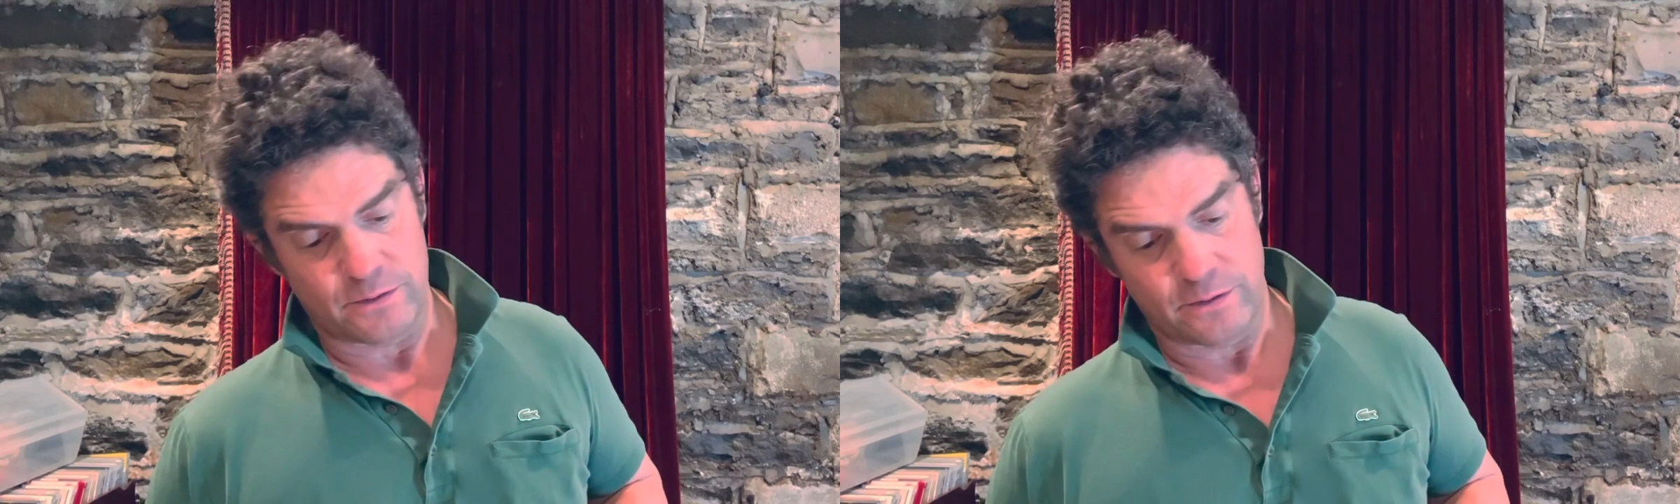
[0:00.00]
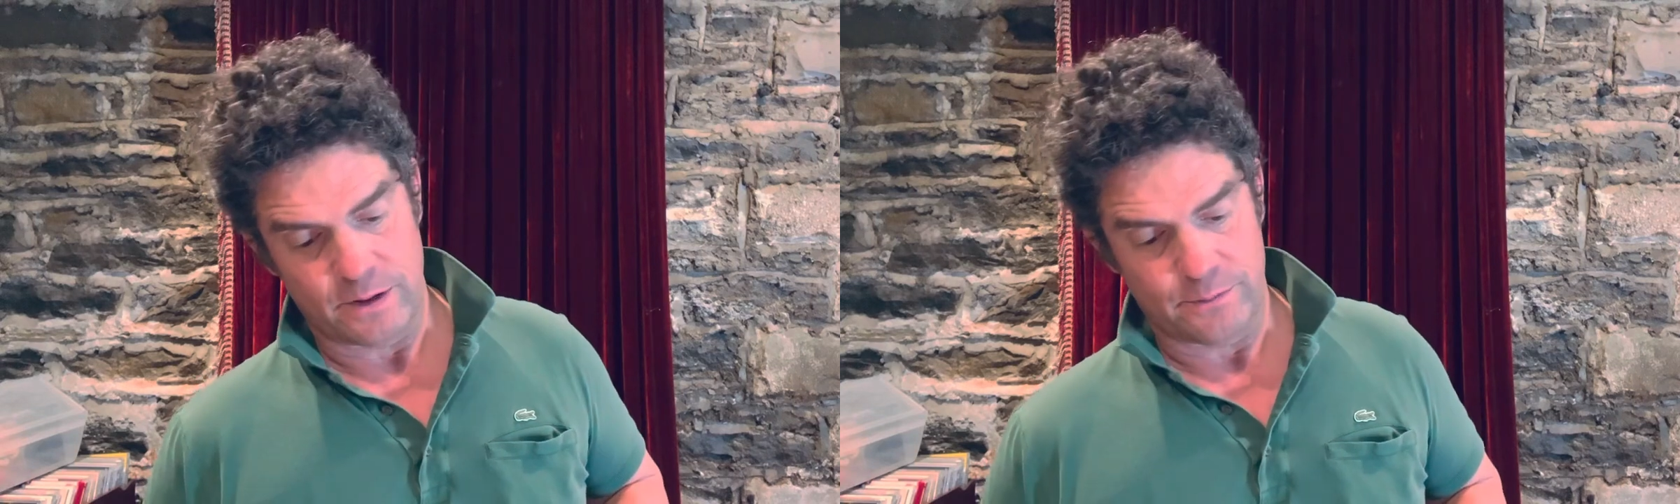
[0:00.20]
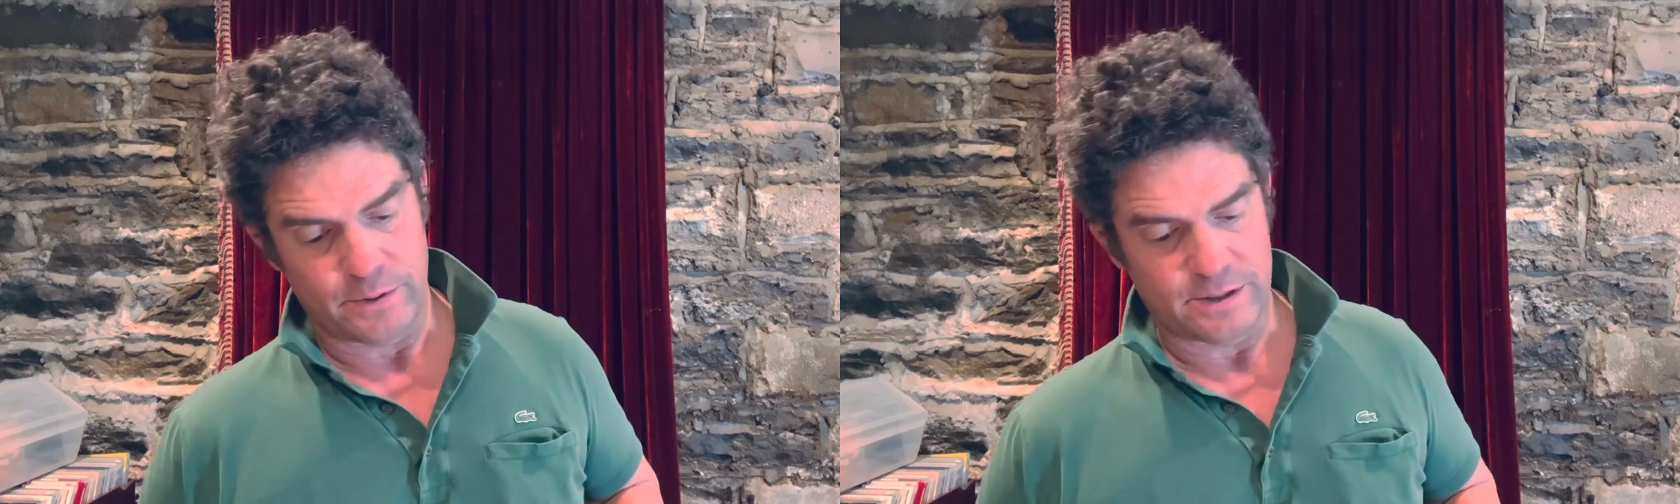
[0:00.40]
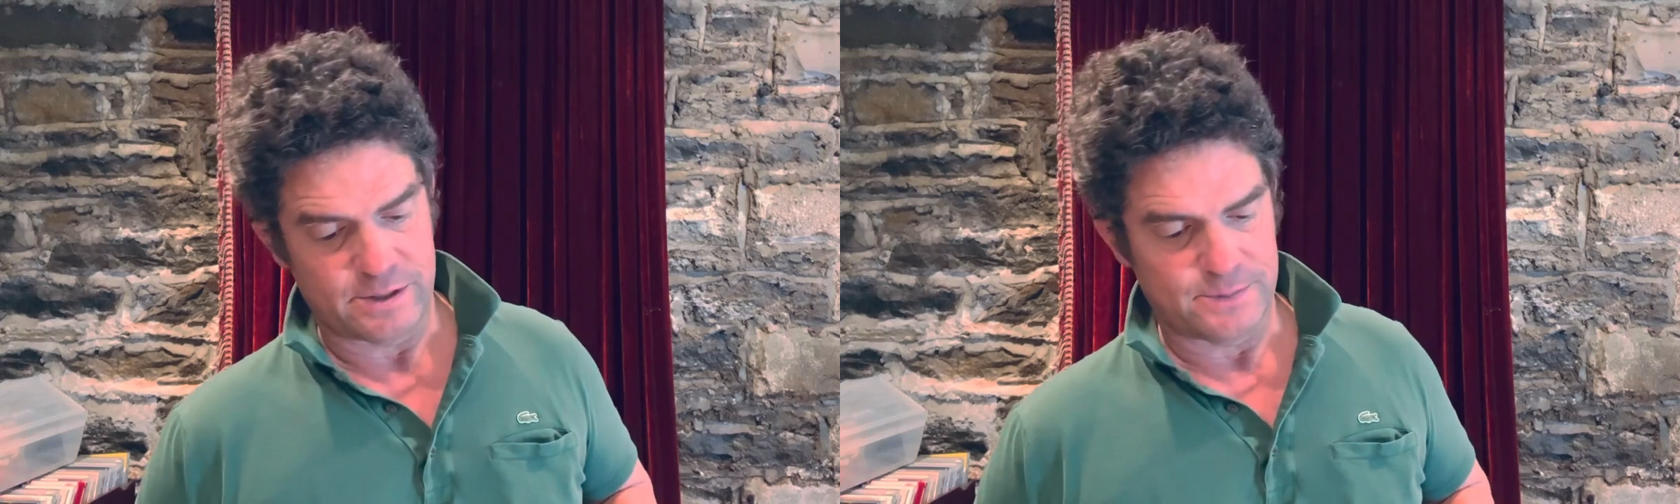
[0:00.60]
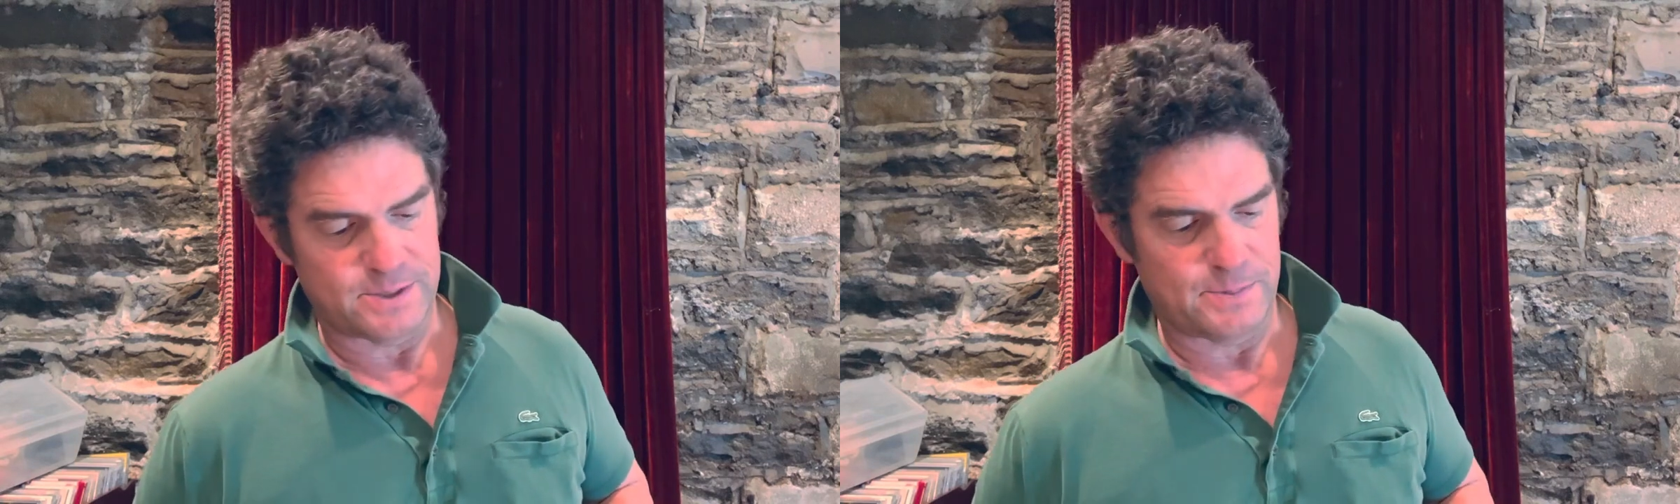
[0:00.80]
that brings
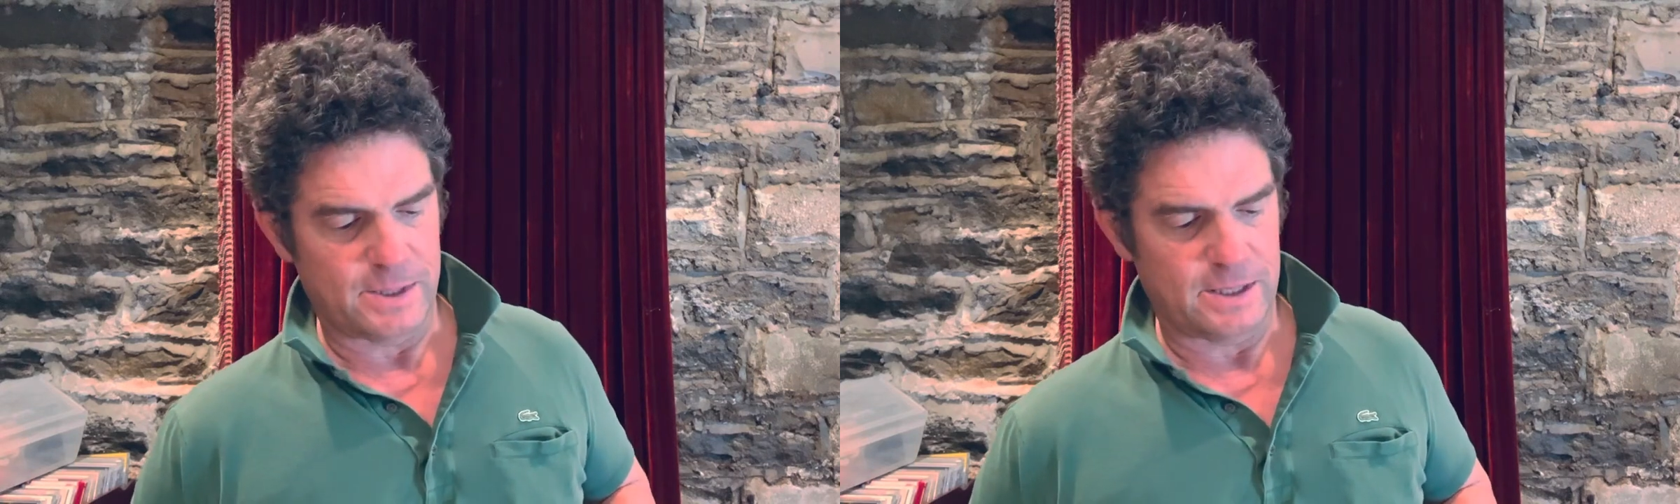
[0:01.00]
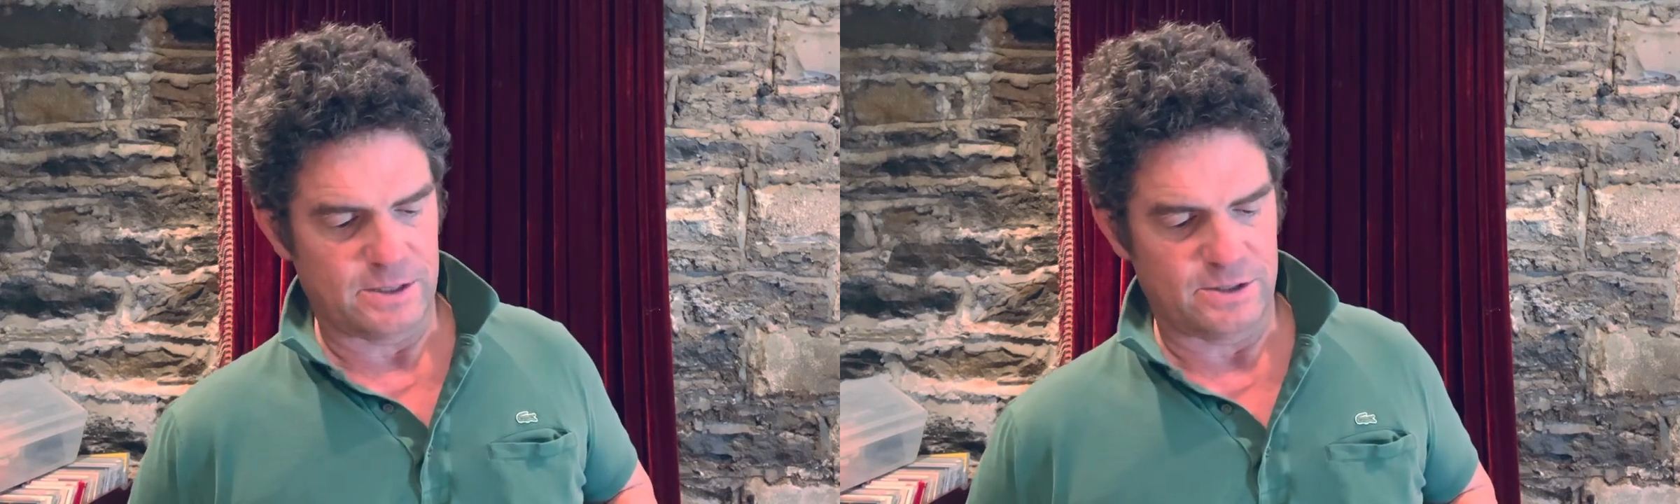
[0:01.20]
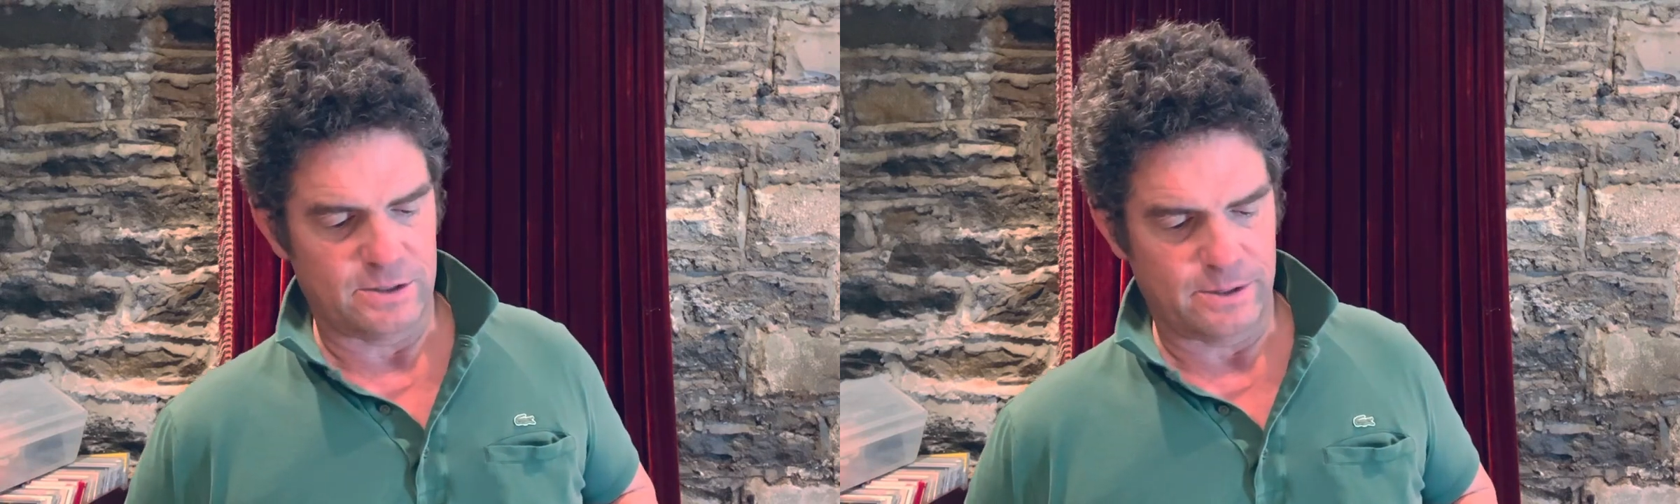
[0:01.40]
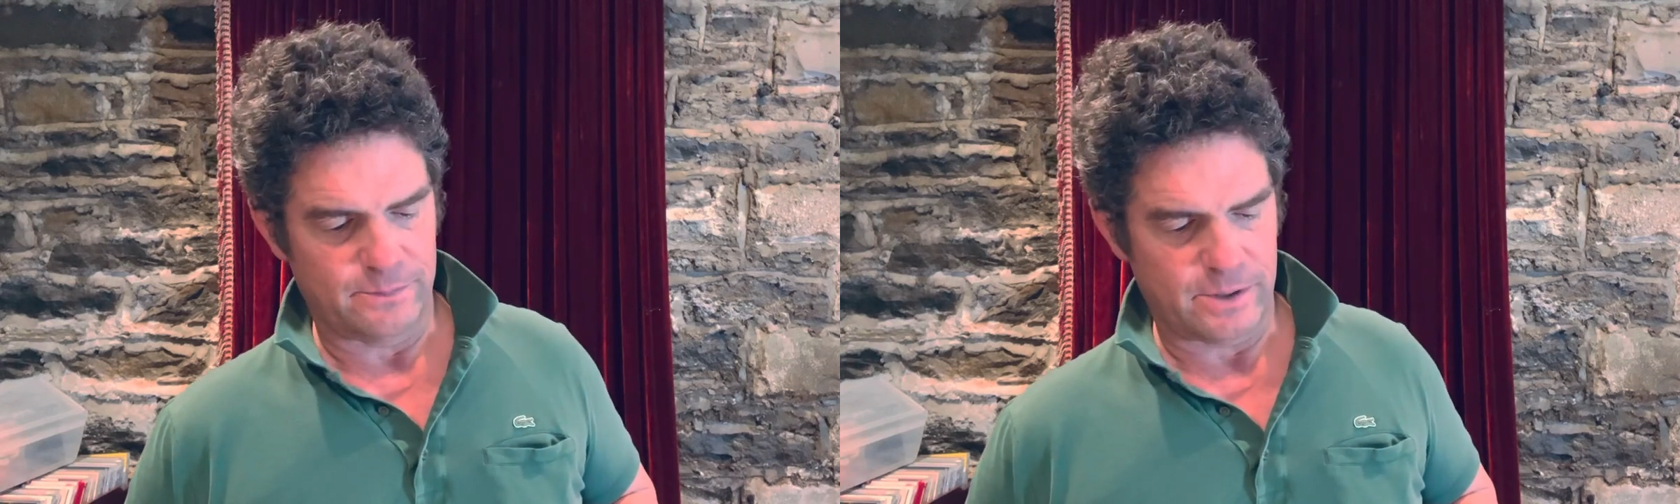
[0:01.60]
some speed into it,